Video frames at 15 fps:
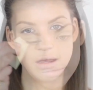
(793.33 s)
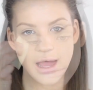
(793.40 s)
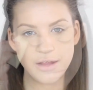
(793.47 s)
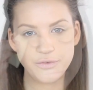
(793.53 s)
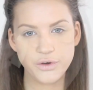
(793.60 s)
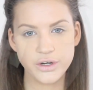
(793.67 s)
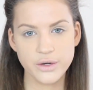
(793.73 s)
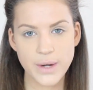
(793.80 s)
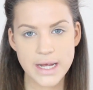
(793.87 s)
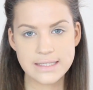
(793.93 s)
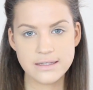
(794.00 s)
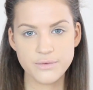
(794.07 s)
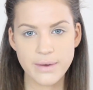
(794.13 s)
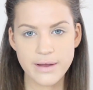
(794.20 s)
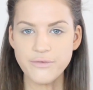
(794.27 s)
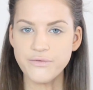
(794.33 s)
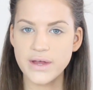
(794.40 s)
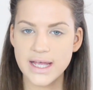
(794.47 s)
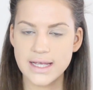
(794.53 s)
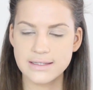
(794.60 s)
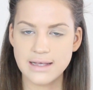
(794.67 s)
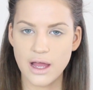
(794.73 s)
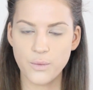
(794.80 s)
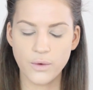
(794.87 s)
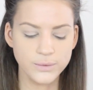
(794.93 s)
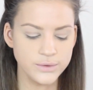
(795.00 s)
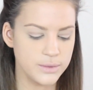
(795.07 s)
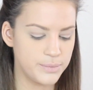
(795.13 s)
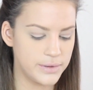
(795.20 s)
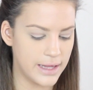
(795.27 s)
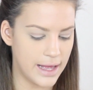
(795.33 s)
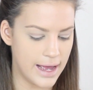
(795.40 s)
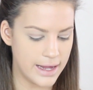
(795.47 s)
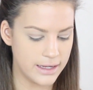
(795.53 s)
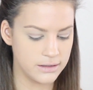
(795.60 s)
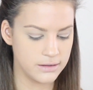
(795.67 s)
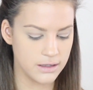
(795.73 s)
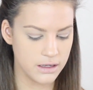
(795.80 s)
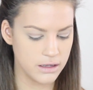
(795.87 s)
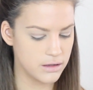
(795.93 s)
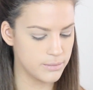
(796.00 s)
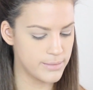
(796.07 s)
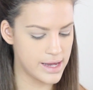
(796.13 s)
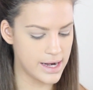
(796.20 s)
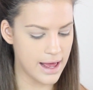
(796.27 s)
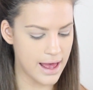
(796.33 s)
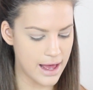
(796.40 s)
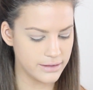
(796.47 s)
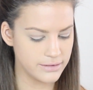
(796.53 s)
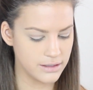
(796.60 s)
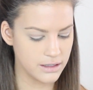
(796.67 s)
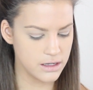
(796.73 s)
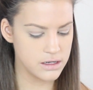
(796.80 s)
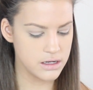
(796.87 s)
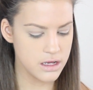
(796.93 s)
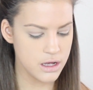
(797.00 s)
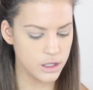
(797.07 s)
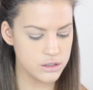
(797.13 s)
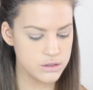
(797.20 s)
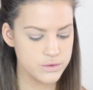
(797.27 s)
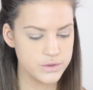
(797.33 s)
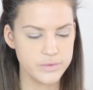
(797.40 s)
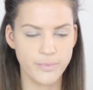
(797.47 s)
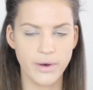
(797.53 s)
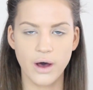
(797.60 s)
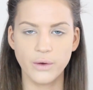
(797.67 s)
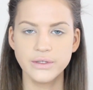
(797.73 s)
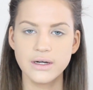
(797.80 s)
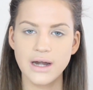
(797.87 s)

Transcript: And for the rest of my face, I won't apply the Manhattan loose powder.